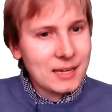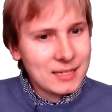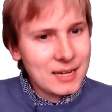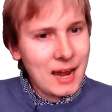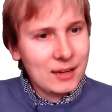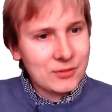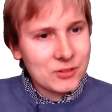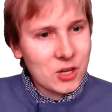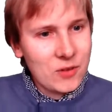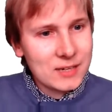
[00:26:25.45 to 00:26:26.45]
denial of
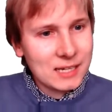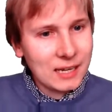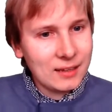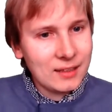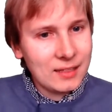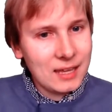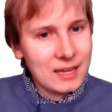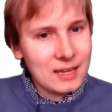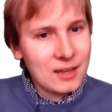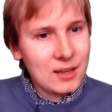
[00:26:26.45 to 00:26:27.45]
servicing
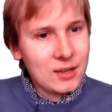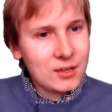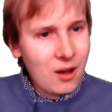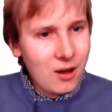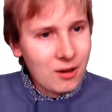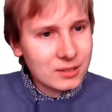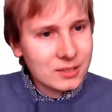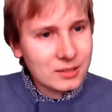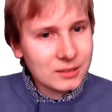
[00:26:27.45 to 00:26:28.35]
the guards.